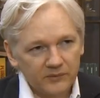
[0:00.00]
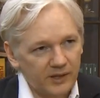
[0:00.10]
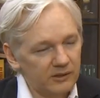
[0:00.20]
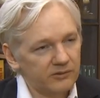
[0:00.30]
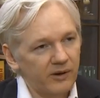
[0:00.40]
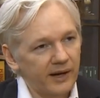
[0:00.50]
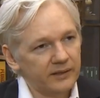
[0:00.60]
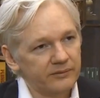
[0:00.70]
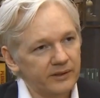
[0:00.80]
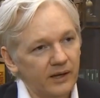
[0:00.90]

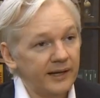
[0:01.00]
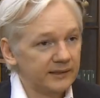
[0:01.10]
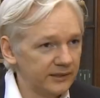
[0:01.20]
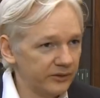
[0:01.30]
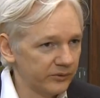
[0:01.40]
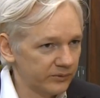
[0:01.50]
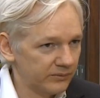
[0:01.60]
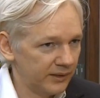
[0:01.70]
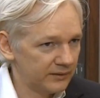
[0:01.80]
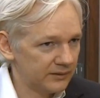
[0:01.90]
terrified of the
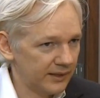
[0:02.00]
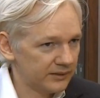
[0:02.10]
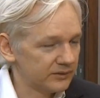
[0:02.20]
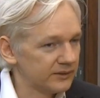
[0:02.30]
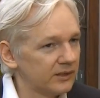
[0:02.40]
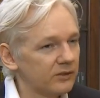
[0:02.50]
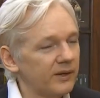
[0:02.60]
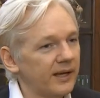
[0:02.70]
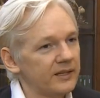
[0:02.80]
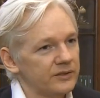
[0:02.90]
ITU, International
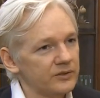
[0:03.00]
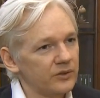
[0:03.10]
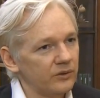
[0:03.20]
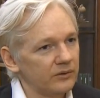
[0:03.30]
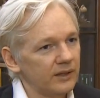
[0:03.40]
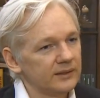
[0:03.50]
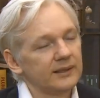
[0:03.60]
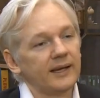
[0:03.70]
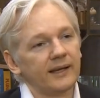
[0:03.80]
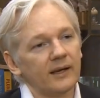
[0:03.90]
Telecommunications Union,
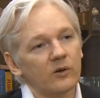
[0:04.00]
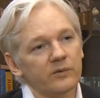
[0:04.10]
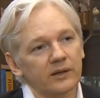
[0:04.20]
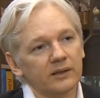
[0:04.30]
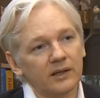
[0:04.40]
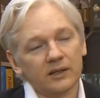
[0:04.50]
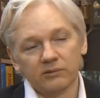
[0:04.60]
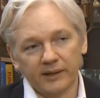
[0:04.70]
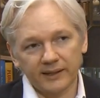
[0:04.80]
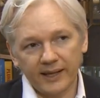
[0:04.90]
taking over
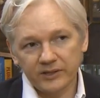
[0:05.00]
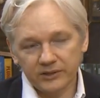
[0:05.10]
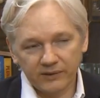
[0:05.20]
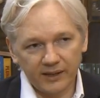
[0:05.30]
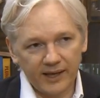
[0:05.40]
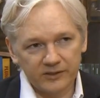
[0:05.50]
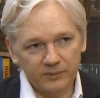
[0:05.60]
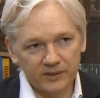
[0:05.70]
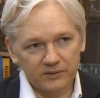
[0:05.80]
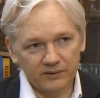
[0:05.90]
regulation of key
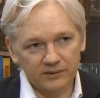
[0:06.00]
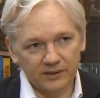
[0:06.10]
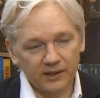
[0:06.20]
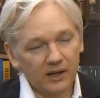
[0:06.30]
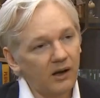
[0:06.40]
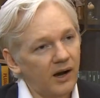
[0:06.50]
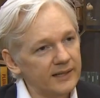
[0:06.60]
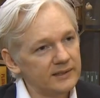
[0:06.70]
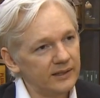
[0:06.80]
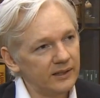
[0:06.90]
aspects of the internet.
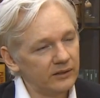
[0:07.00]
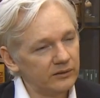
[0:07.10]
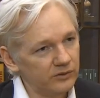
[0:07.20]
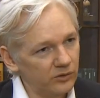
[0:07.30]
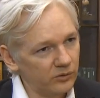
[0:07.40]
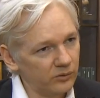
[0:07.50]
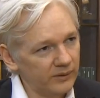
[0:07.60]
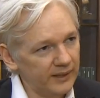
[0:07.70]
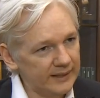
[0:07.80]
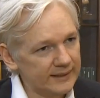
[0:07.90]

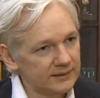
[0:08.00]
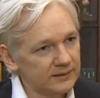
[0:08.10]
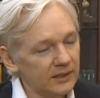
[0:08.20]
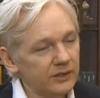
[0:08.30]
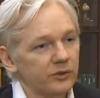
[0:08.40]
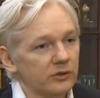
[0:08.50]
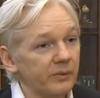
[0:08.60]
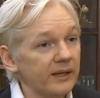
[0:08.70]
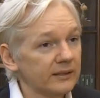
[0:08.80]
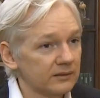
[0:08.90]
ITU is
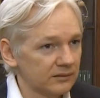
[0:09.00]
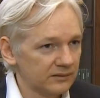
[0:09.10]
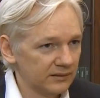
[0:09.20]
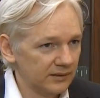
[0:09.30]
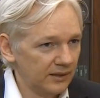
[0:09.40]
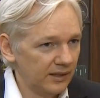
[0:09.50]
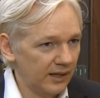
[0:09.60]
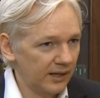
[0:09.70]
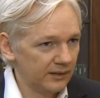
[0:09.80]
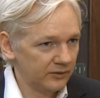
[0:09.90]
European
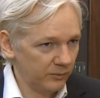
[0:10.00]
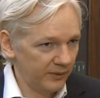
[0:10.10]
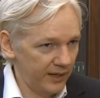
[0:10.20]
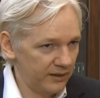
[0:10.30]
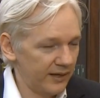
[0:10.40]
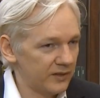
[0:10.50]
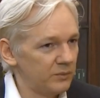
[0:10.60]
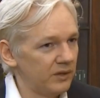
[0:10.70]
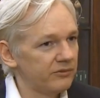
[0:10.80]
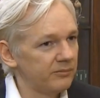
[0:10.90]
dominated, has
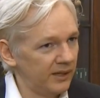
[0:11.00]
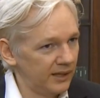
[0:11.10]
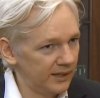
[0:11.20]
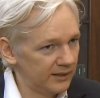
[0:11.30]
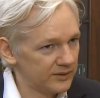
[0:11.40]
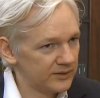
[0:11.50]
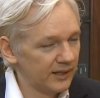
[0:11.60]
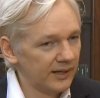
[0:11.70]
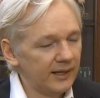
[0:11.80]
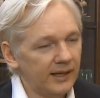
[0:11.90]
been for many years.
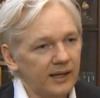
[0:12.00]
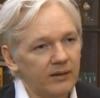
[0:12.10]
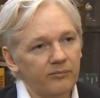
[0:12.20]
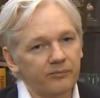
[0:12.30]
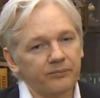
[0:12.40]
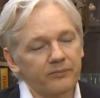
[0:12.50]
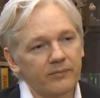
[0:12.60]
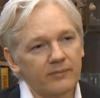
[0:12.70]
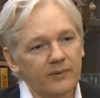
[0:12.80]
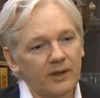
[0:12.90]

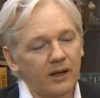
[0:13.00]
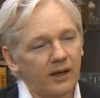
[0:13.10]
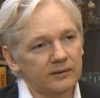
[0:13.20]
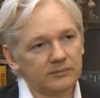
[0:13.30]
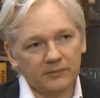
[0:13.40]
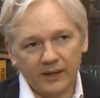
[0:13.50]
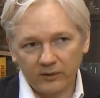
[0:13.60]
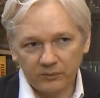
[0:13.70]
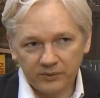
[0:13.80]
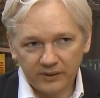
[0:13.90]
I
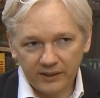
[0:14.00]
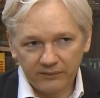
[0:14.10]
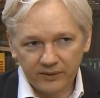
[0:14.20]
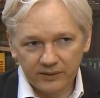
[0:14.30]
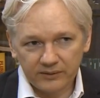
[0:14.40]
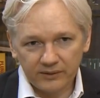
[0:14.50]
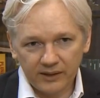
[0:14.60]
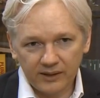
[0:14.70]
don't believe that